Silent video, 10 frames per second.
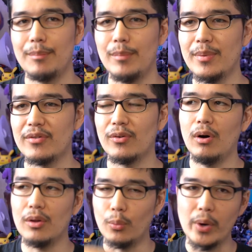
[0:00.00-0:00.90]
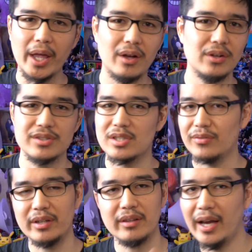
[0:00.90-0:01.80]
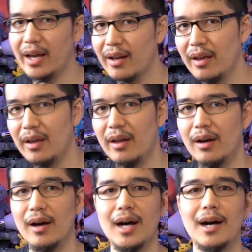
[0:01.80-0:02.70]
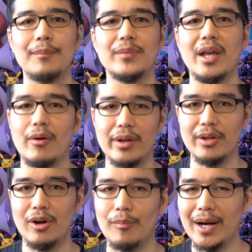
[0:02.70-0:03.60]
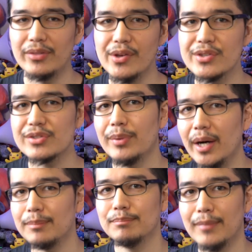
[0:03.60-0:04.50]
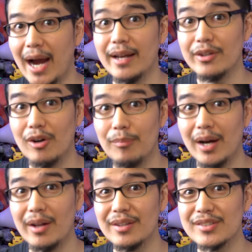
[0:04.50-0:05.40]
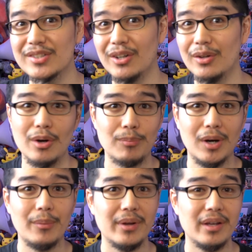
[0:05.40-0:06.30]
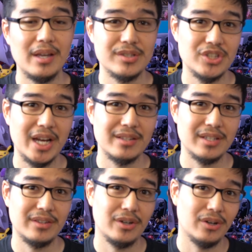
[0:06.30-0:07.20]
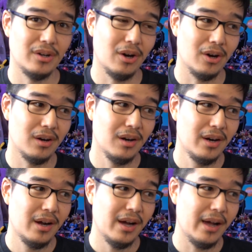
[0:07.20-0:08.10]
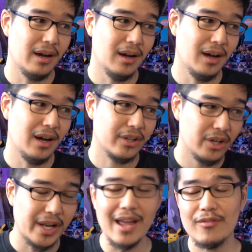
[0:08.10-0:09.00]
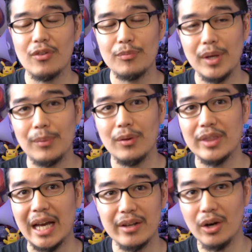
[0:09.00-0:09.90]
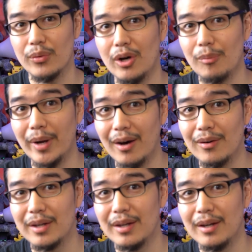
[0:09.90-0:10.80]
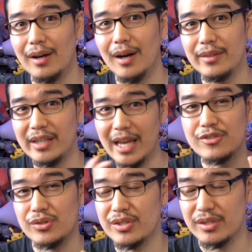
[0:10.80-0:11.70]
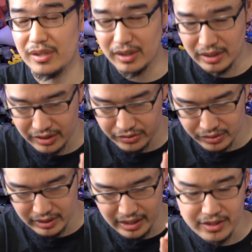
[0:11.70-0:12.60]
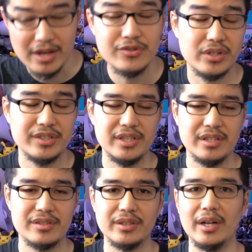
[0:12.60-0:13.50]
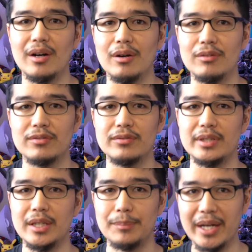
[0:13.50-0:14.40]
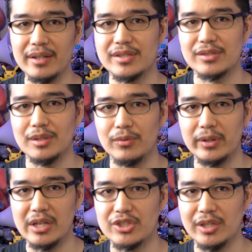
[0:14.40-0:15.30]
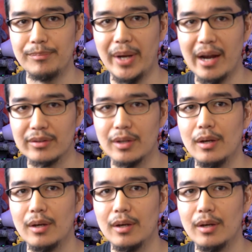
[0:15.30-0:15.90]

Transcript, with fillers: maybe for all the whales and stuff like that, um, they already know about this, but I didn't know about it, so there probably is a chance that there are a good handful of people that don't know about the intric uh, intricacies of the pity system for Genshin Impact.